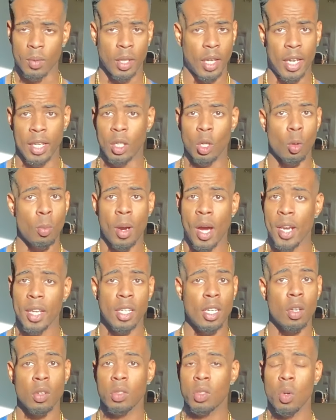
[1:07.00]
Ain't nobody
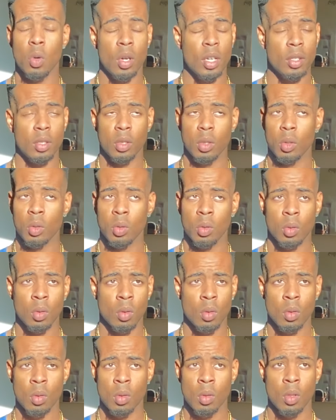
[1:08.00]
else going to.
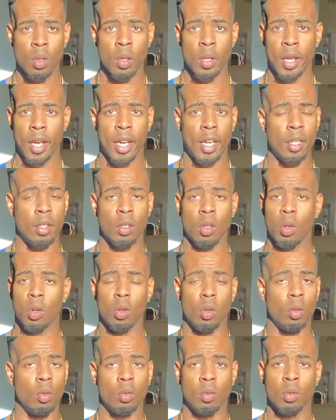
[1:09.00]
Ain't
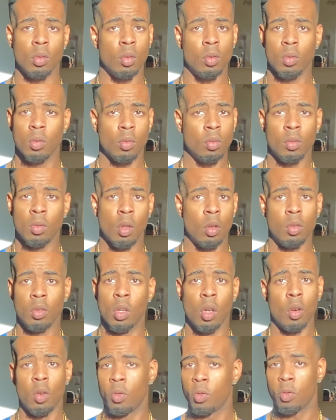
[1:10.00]
no
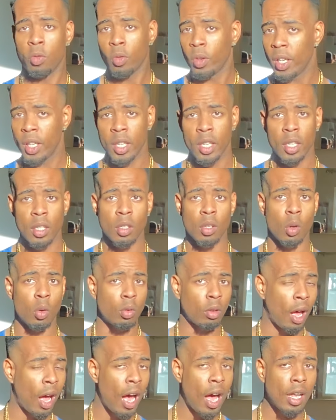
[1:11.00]
friend, no
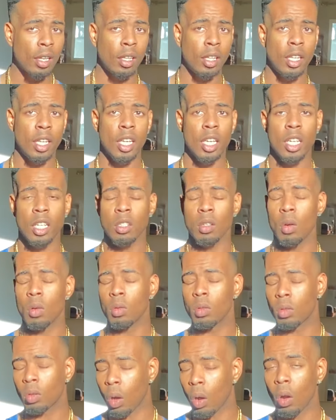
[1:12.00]
colleague,
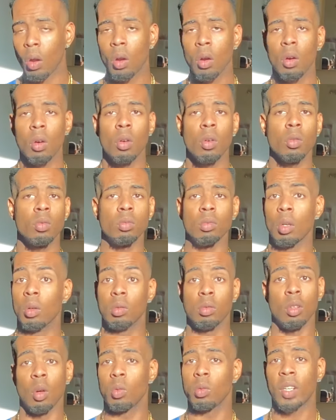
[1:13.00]
no girl,
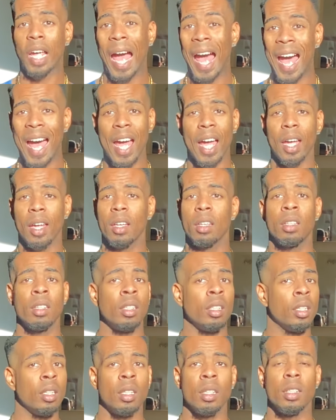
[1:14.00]
no guy,
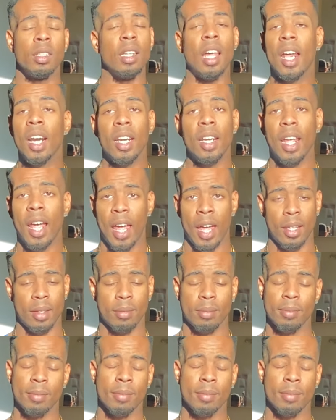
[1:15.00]
none of that.